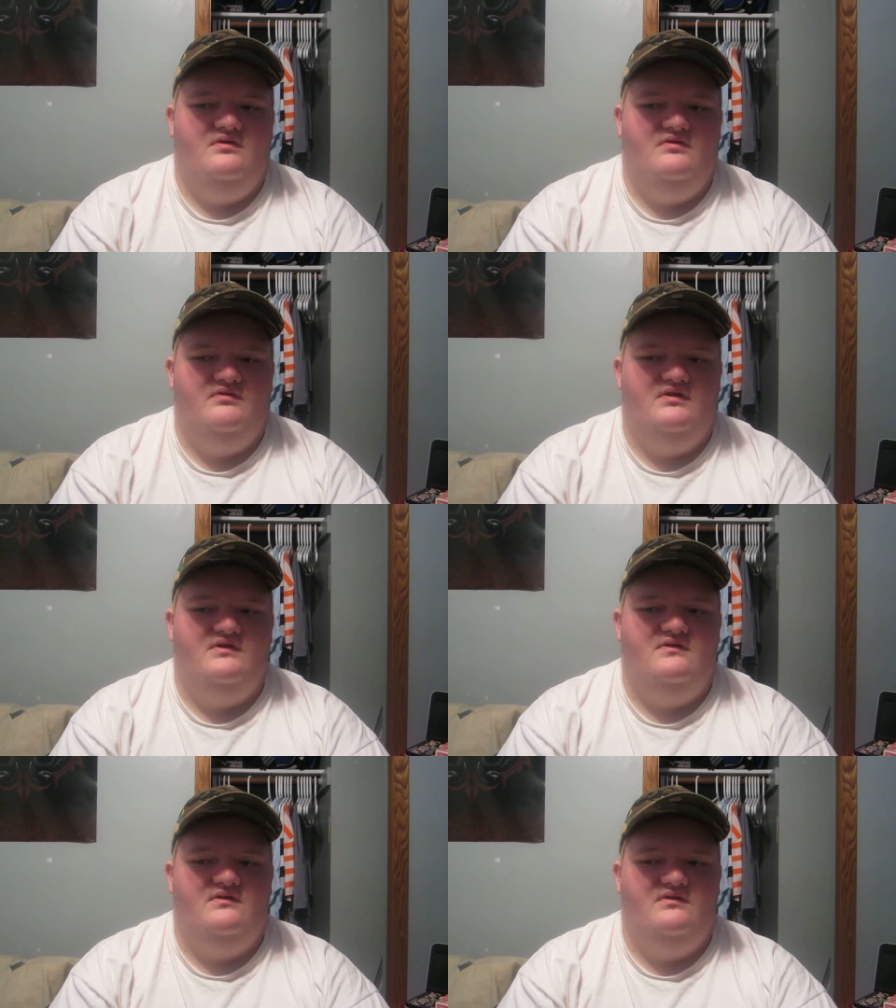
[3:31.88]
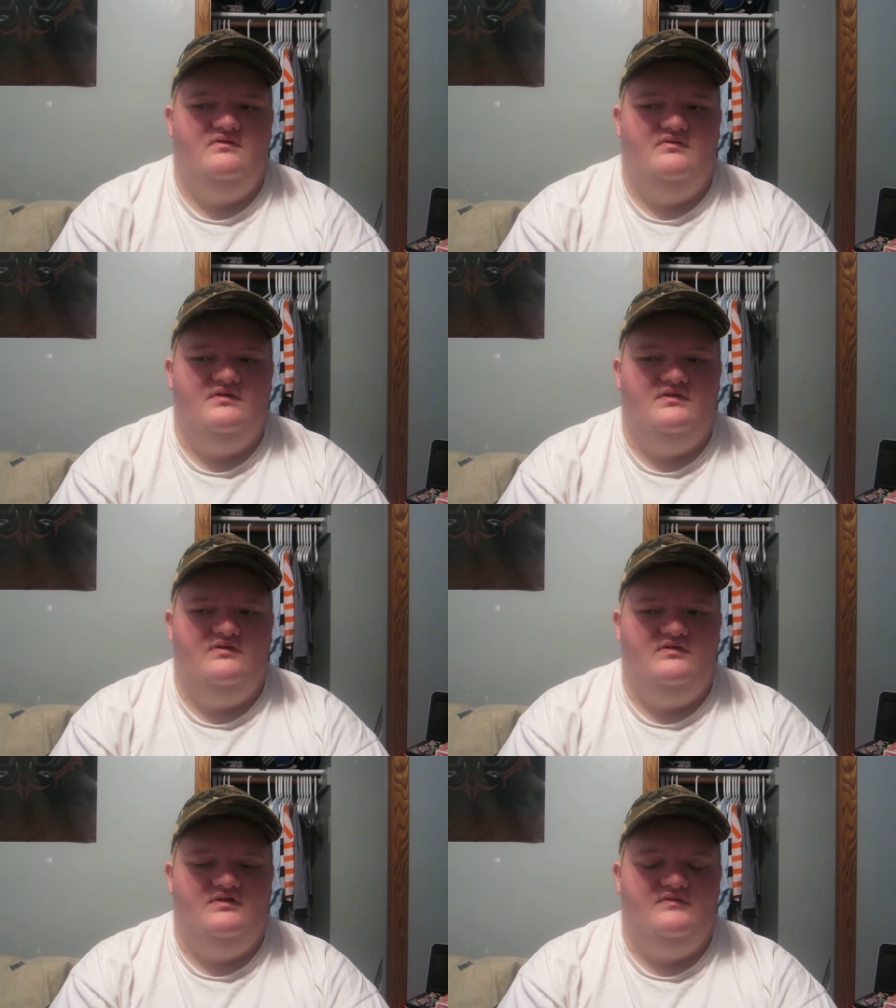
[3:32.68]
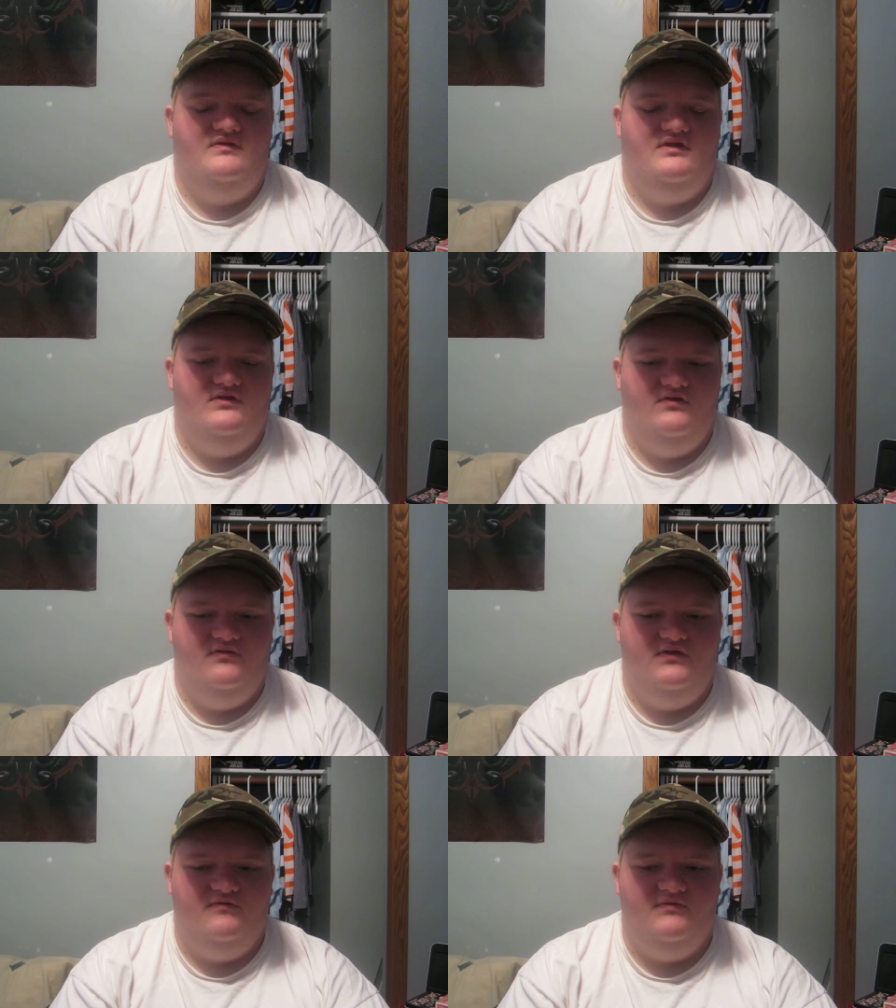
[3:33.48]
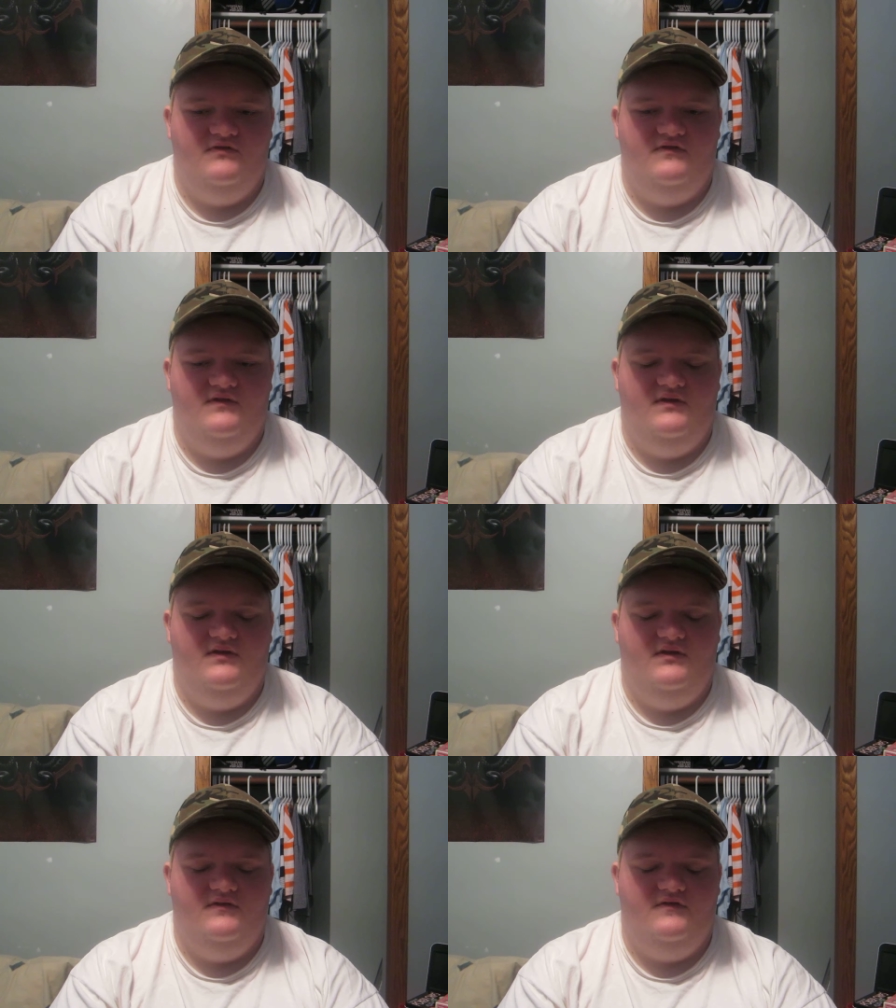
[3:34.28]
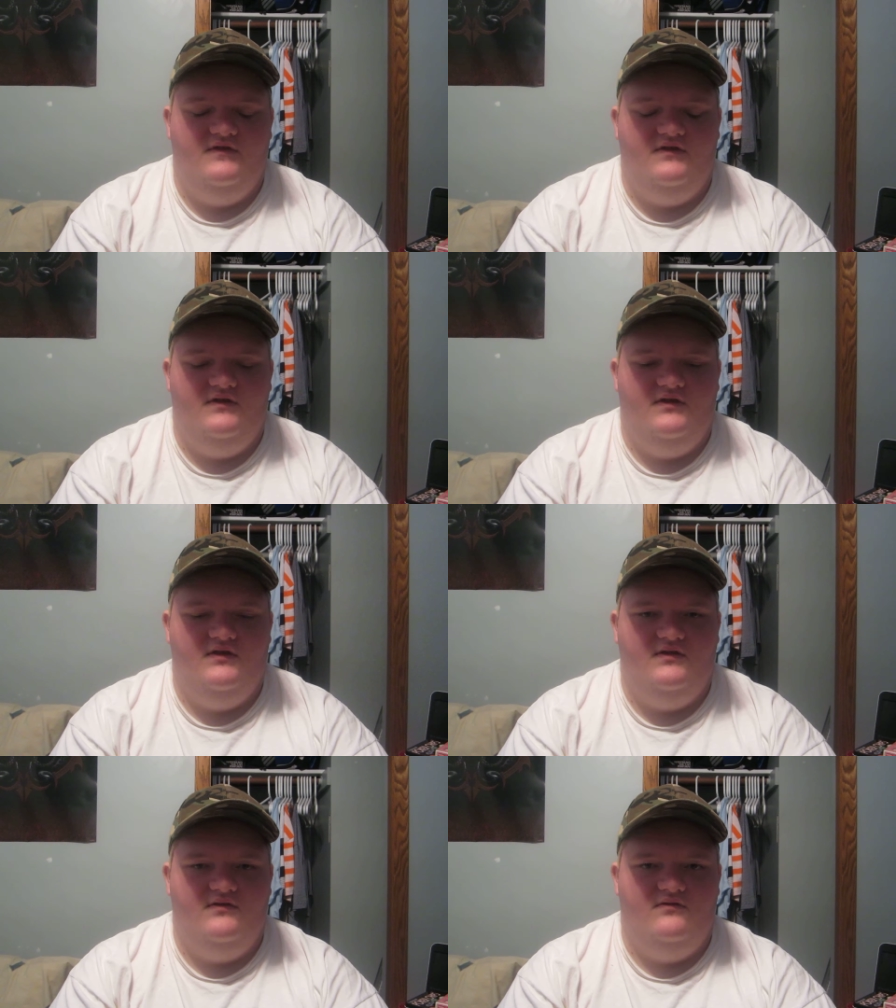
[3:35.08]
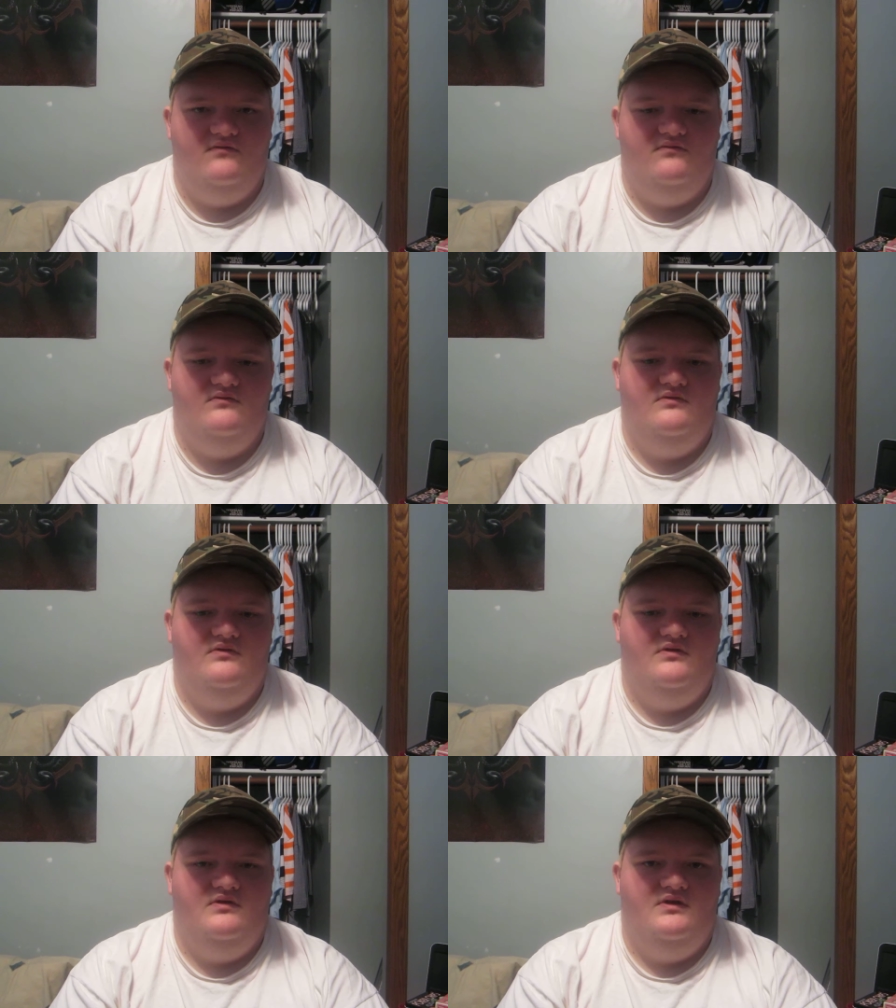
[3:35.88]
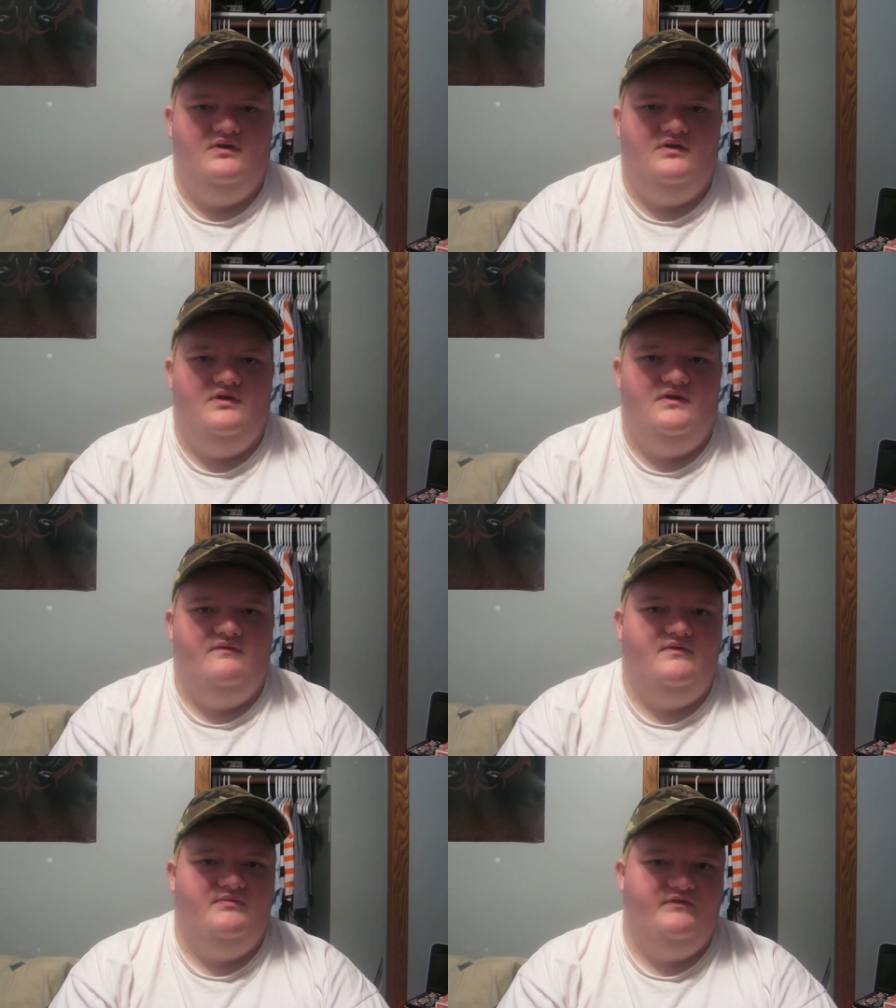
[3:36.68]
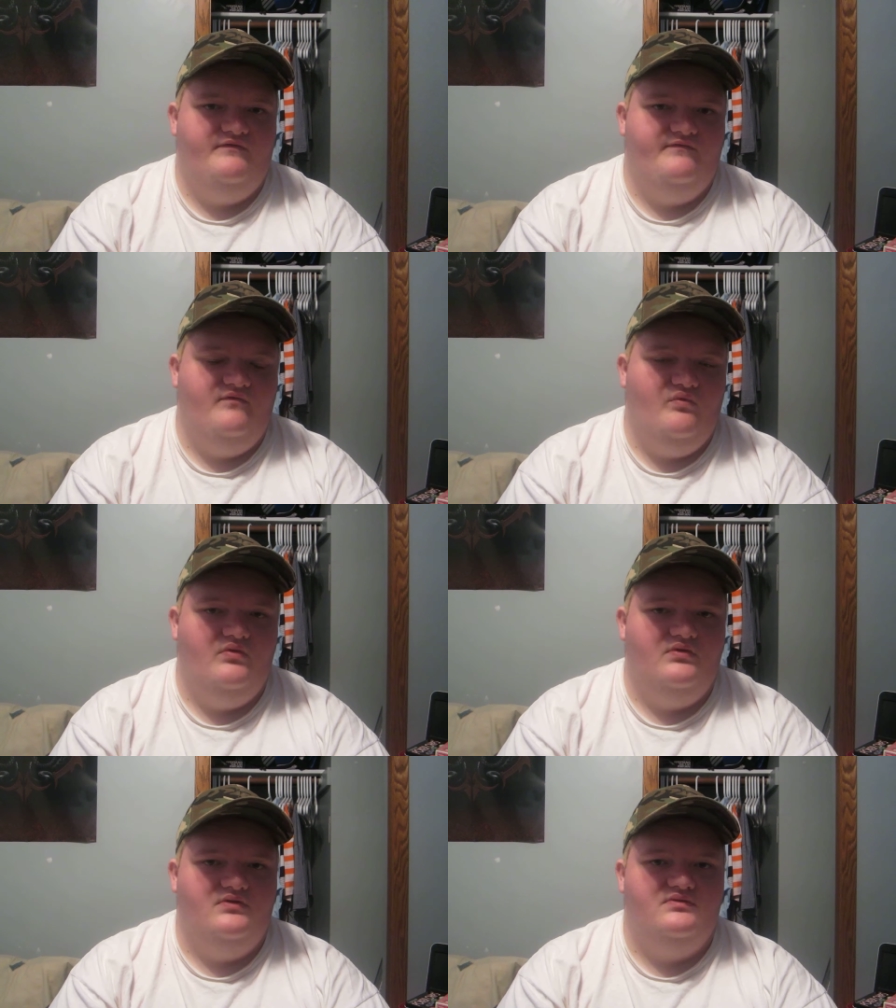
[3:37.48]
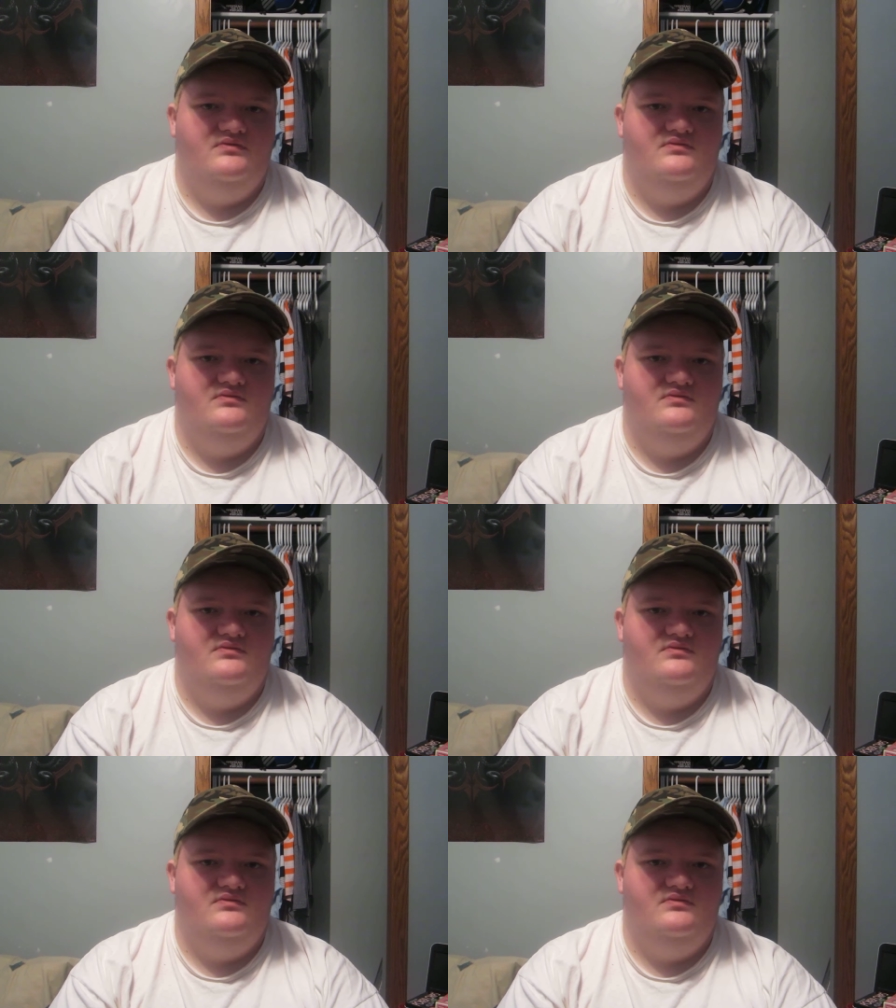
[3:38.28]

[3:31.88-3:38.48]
You know that you know you know that's you know that's been sitting sitting in there from before.